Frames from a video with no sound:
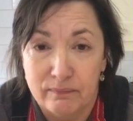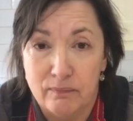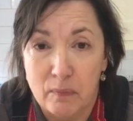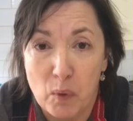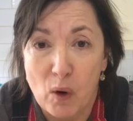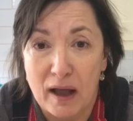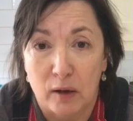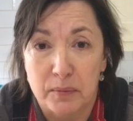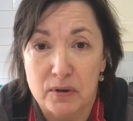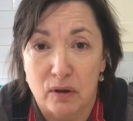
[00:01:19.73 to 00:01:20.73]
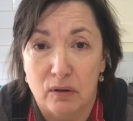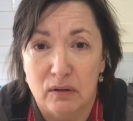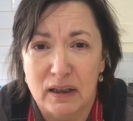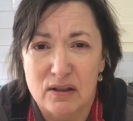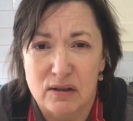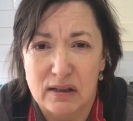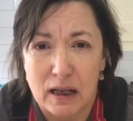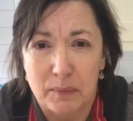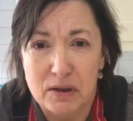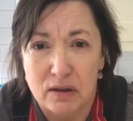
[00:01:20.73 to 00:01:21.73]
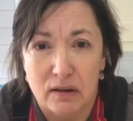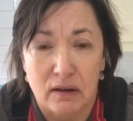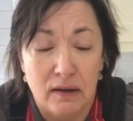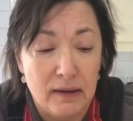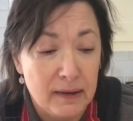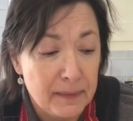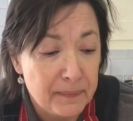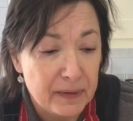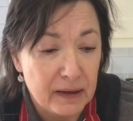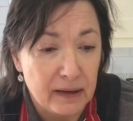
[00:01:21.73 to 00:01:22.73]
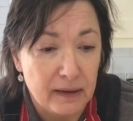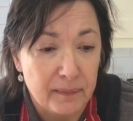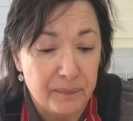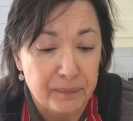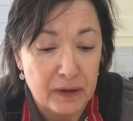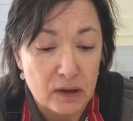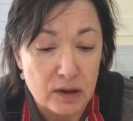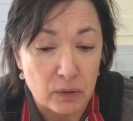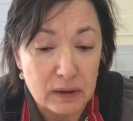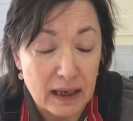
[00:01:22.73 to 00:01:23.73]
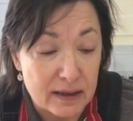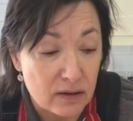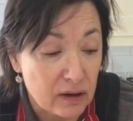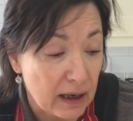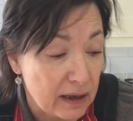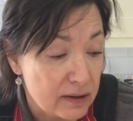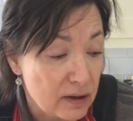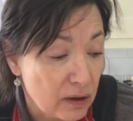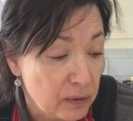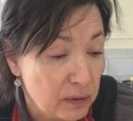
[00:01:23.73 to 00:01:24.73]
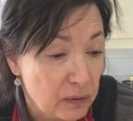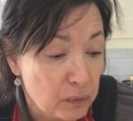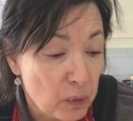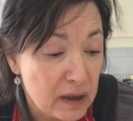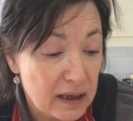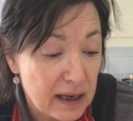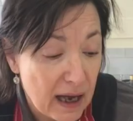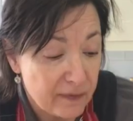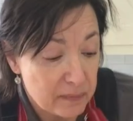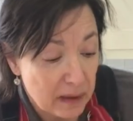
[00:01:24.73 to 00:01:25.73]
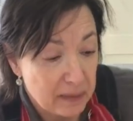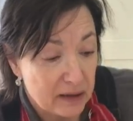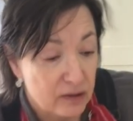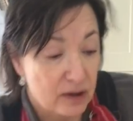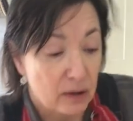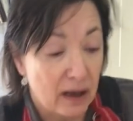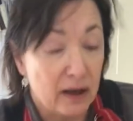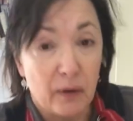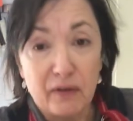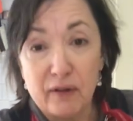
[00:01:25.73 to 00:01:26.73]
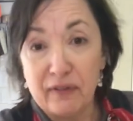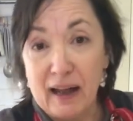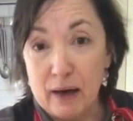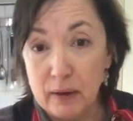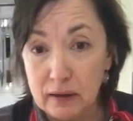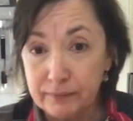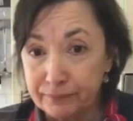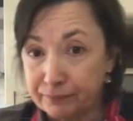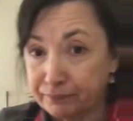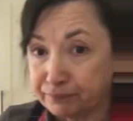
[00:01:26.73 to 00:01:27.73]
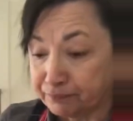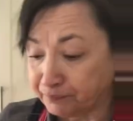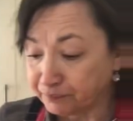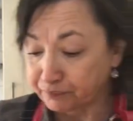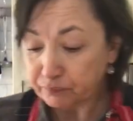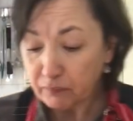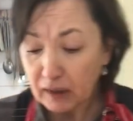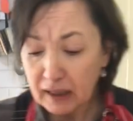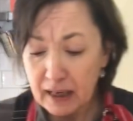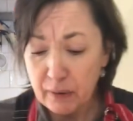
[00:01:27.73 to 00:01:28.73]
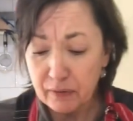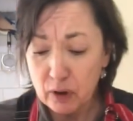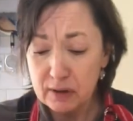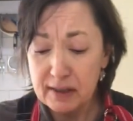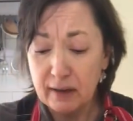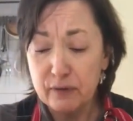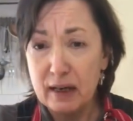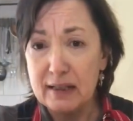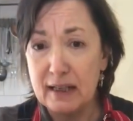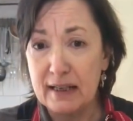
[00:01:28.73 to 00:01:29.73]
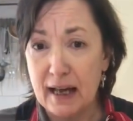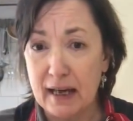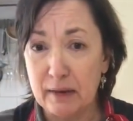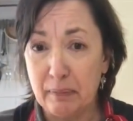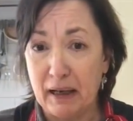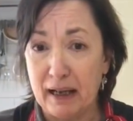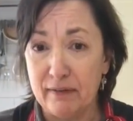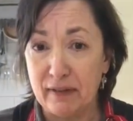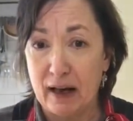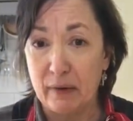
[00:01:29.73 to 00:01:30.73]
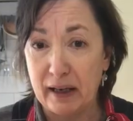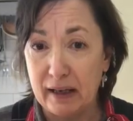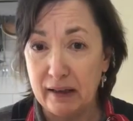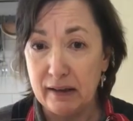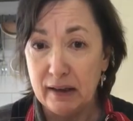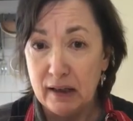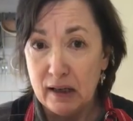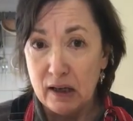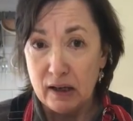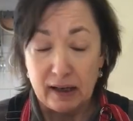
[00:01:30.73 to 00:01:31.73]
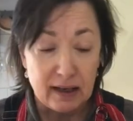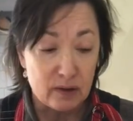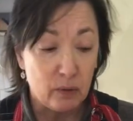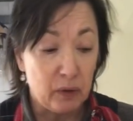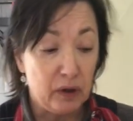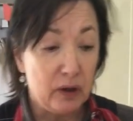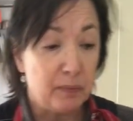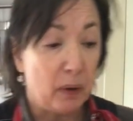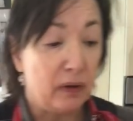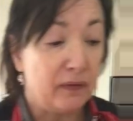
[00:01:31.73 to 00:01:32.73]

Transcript: more help. So let's just help each other. So what did I have in my pantry? So I know I've got flour. Now I've got self-raising and plain flour here. Okay, so we're going to use both of